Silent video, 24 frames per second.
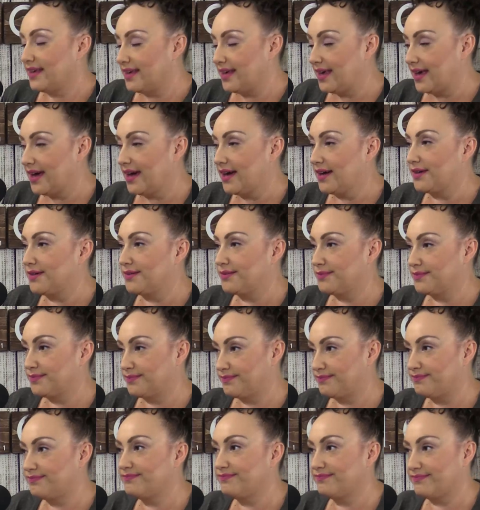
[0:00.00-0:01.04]
yeah a
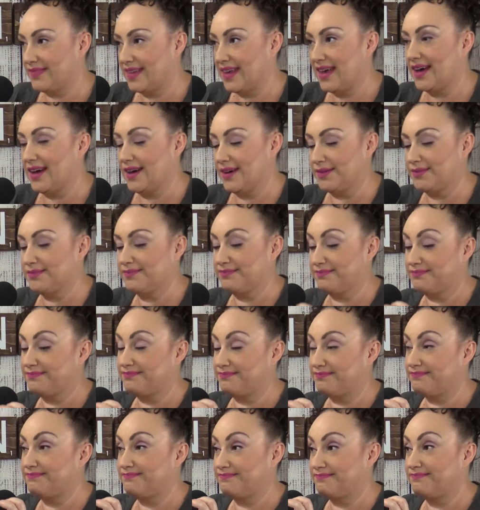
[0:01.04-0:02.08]
moment yeah
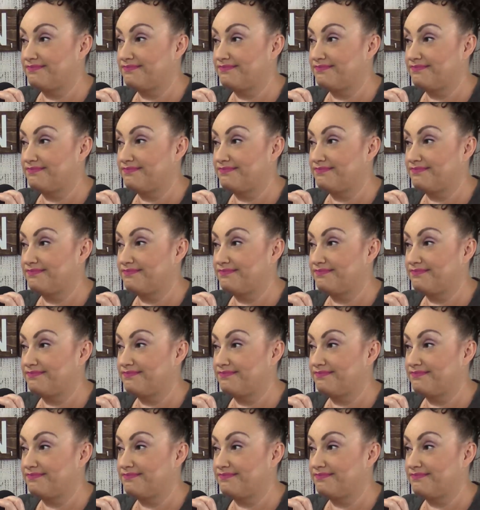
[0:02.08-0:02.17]
right